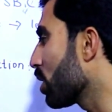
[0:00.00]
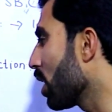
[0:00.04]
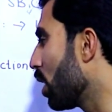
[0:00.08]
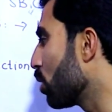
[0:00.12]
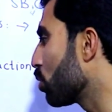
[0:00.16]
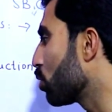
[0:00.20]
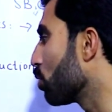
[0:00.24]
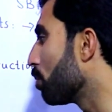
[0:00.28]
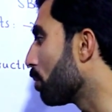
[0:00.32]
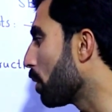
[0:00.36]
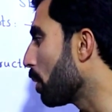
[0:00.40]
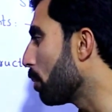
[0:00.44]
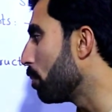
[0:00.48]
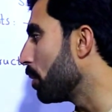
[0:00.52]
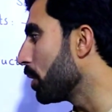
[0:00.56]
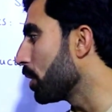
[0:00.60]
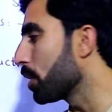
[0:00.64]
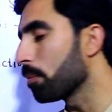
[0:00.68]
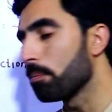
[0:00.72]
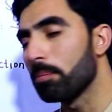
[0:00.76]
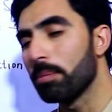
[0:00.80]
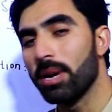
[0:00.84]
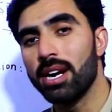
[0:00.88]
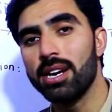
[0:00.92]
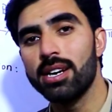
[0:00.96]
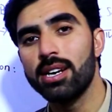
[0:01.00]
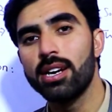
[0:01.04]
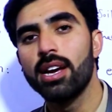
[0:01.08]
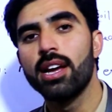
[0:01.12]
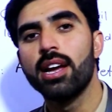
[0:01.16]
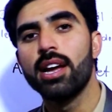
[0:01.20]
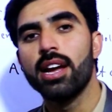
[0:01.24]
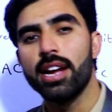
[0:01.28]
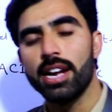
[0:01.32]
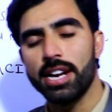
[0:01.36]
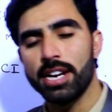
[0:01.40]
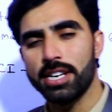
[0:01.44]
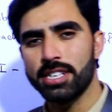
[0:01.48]
how to prepare build
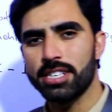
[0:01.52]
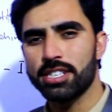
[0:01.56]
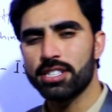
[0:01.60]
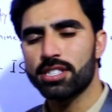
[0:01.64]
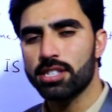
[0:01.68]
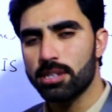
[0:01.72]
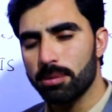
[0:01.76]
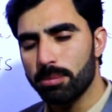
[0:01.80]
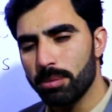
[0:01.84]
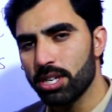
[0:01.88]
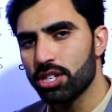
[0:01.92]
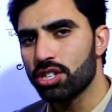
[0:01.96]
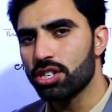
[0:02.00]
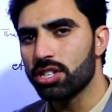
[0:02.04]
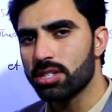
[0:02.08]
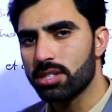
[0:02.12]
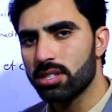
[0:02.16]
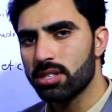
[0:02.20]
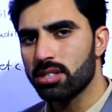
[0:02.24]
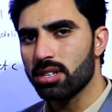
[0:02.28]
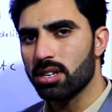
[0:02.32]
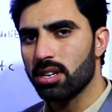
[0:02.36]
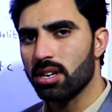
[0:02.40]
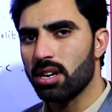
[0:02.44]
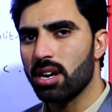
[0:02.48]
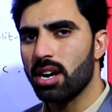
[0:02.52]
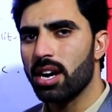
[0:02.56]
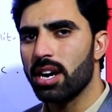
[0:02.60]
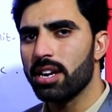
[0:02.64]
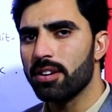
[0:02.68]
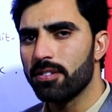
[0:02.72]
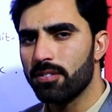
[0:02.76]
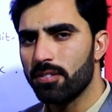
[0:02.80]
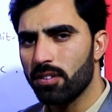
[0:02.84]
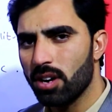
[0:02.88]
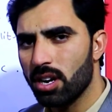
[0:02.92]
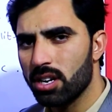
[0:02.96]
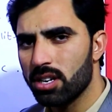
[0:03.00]
and estimations. I
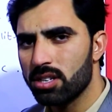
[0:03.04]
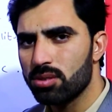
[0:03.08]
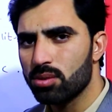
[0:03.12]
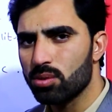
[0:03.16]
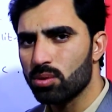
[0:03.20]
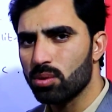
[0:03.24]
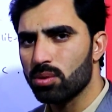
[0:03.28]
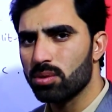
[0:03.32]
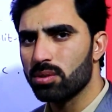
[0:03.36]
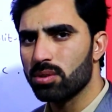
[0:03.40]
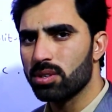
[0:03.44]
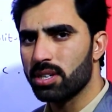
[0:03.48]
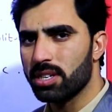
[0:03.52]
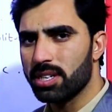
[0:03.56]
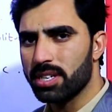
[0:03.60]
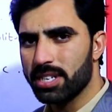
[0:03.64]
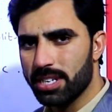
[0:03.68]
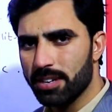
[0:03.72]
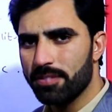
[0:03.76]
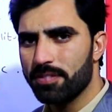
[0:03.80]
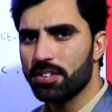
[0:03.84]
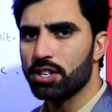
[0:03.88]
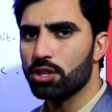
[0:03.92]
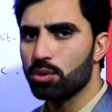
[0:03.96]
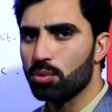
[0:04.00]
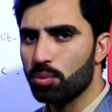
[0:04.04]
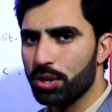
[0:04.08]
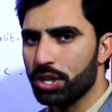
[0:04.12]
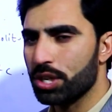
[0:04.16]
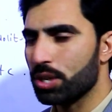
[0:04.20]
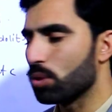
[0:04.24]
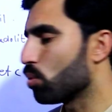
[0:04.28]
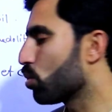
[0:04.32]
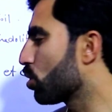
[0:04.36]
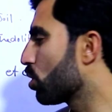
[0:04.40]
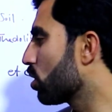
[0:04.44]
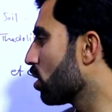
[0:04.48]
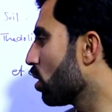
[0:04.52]
have also uh, different
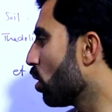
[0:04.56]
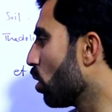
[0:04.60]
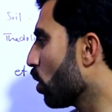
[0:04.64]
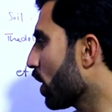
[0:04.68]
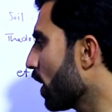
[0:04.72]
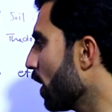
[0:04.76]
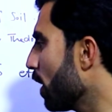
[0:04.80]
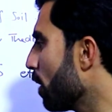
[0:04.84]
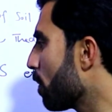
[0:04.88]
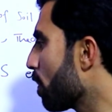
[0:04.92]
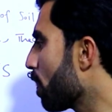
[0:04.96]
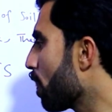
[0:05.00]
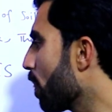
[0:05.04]
videos. Okay.